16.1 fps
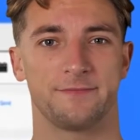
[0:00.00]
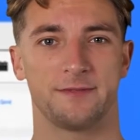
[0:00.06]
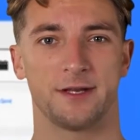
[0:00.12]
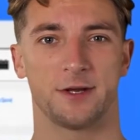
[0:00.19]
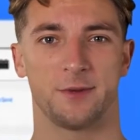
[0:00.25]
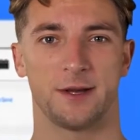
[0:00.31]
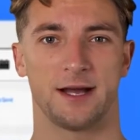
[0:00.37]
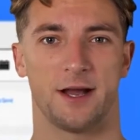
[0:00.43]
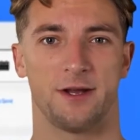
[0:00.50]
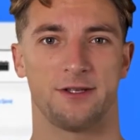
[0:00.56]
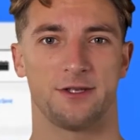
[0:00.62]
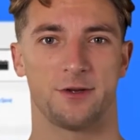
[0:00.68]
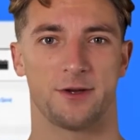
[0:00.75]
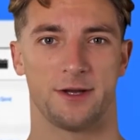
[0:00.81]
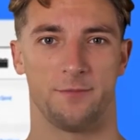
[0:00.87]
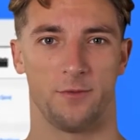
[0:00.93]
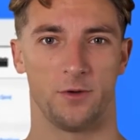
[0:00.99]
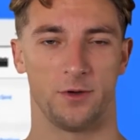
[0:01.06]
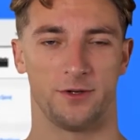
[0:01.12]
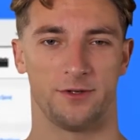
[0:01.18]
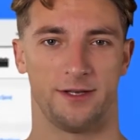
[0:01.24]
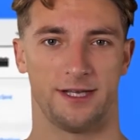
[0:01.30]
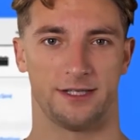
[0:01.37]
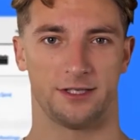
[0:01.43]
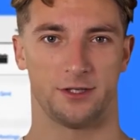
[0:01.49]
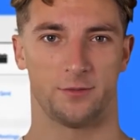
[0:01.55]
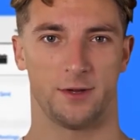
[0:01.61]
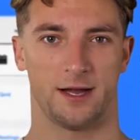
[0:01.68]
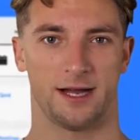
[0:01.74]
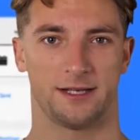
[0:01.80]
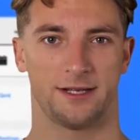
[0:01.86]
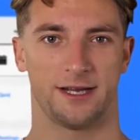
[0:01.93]
You may also import leads
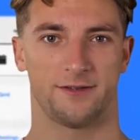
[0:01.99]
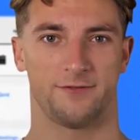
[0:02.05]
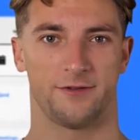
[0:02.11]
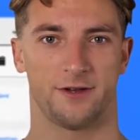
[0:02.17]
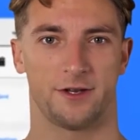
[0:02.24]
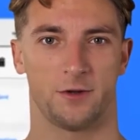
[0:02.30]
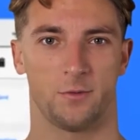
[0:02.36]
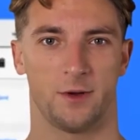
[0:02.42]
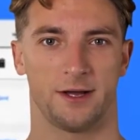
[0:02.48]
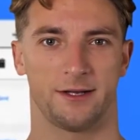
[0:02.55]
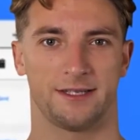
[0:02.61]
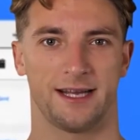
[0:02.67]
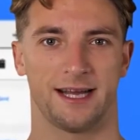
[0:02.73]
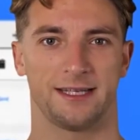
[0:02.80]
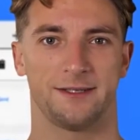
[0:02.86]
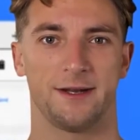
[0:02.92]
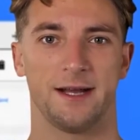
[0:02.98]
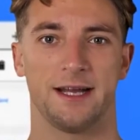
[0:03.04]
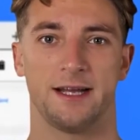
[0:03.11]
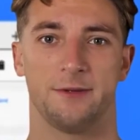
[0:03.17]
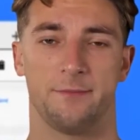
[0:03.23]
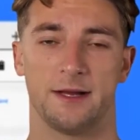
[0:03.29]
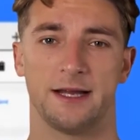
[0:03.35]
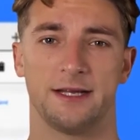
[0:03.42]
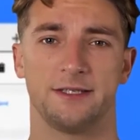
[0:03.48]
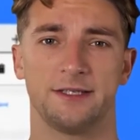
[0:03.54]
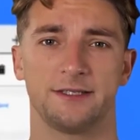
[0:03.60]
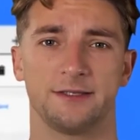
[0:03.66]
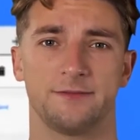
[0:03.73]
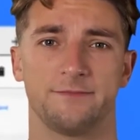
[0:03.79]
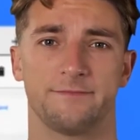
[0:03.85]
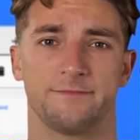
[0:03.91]
directly from your website's landing
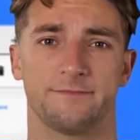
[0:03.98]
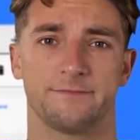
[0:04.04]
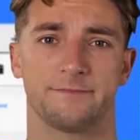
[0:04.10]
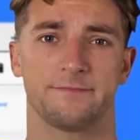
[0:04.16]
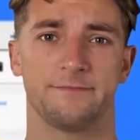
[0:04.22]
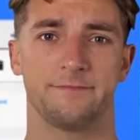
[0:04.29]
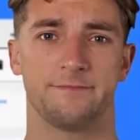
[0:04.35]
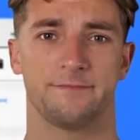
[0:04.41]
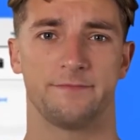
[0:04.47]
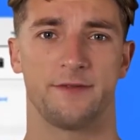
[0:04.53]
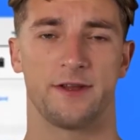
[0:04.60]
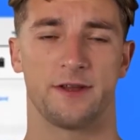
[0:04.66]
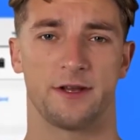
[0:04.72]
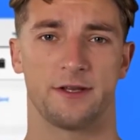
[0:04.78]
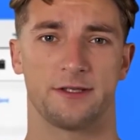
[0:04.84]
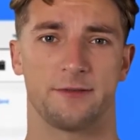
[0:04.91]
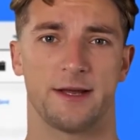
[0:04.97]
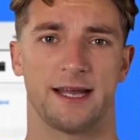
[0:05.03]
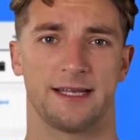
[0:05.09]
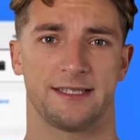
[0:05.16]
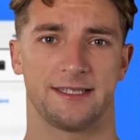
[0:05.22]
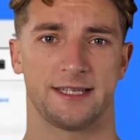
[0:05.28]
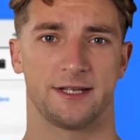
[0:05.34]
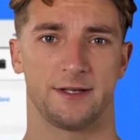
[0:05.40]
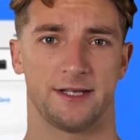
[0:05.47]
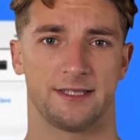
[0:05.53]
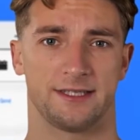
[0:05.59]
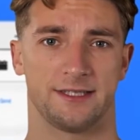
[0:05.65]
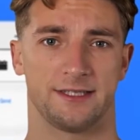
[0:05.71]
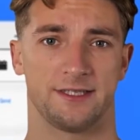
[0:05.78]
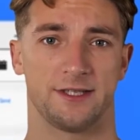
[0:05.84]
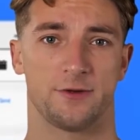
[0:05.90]
pages. For those legacy
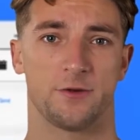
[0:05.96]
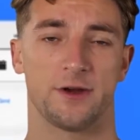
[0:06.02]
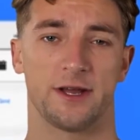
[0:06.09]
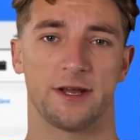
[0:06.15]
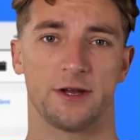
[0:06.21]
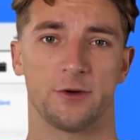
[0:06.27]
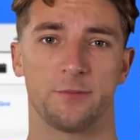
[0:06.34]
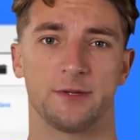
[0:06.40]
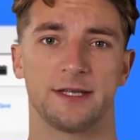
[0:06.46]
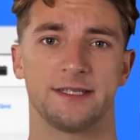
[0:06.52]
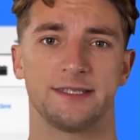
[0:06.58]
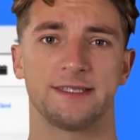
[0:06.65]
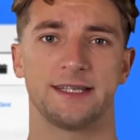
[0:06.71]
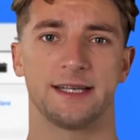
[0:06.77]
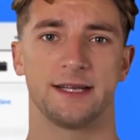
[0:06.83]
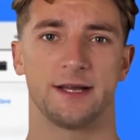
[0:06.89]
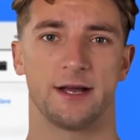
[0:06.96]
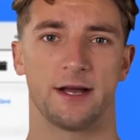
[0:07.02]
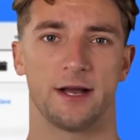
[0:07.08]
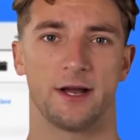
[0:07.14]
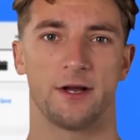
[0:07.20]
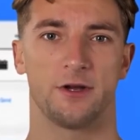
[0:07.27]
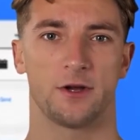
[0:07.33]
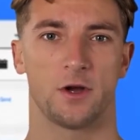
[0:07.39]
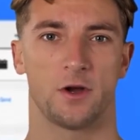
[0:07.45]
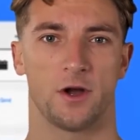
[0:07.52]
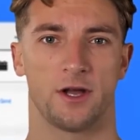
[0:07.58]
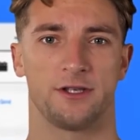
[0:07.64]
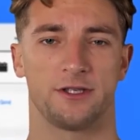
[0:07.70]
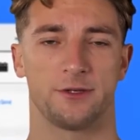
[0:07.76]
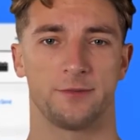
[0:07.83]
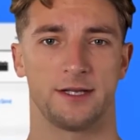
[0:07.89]
lists stored on your P C, you'll
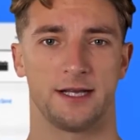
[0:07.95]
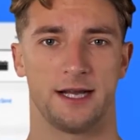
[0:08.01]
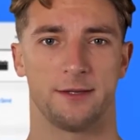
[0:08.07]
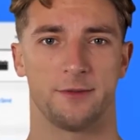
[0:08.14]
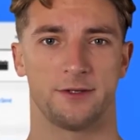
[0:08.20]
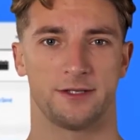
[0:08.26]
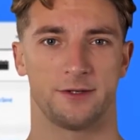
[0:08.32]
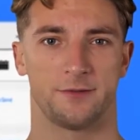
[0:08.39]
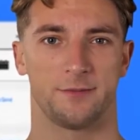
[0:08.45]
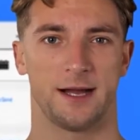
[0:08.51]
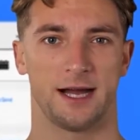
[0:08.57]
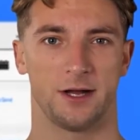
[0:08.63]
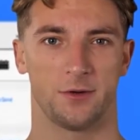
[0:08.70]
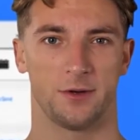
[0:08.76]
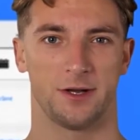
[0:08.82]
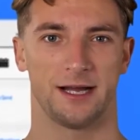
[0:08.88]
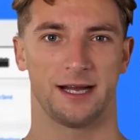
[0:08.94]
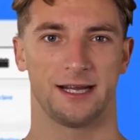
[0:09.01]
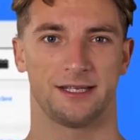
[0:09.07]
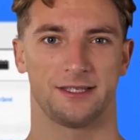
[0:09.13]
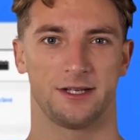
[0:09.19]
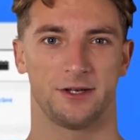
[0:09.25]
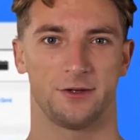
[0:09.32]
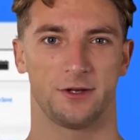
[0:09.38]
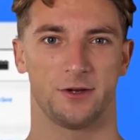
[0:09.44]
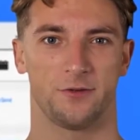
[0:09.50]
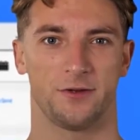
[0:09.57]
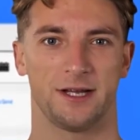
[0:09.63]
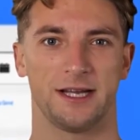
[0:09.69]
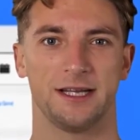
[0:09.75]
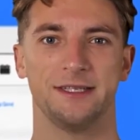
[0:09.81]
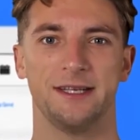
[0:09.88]
also be able to manually insert new
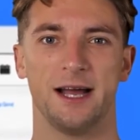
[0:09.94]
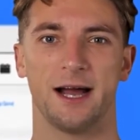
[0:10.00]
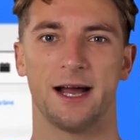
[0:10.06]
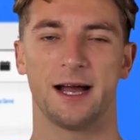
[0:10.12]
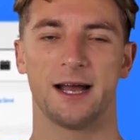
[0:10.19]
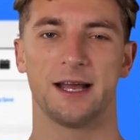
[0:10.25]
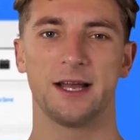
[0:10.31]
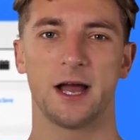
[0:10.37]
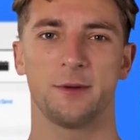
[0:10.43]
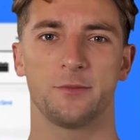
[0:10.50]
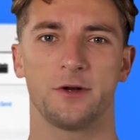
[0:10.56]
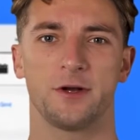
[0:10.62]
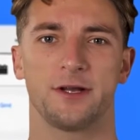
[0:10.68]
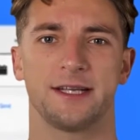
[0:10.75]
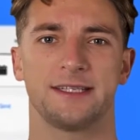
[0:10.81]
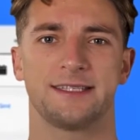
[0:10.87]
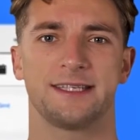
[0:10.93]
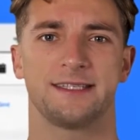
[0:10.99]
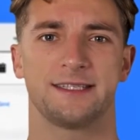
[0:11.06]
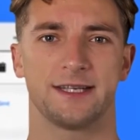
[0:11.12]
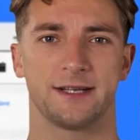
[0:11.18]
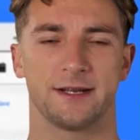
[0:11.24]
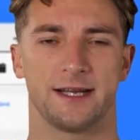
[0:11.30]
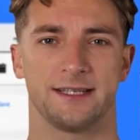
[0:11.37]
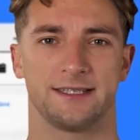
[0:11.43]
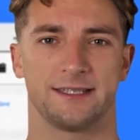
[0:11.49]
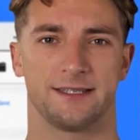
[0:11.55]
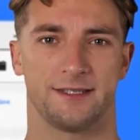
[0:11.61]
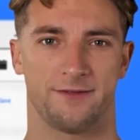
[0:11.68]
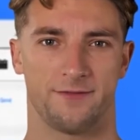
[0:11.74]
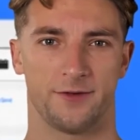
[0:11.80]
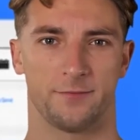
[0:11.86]
leads and upload existing
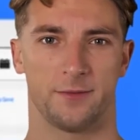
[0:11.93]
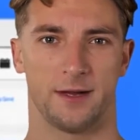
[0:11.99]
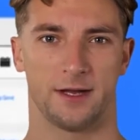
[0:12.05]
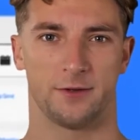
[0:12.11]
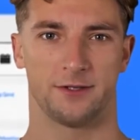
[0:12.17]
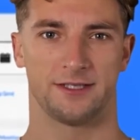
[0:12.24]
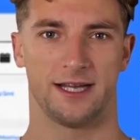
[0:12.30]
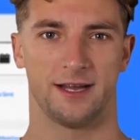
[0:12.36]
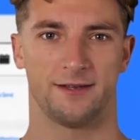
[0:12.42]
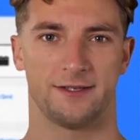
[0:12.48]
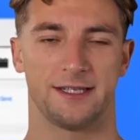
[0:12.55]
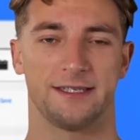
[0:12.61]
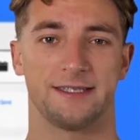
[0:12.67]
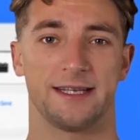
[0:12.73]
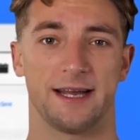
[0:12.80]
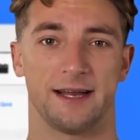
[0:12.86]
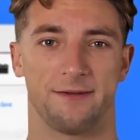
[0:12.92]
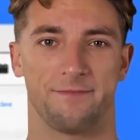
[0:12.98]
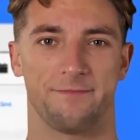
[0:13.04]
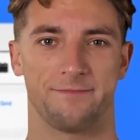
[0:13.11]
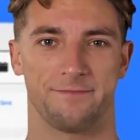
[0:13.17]
lists from Microsoft Excel.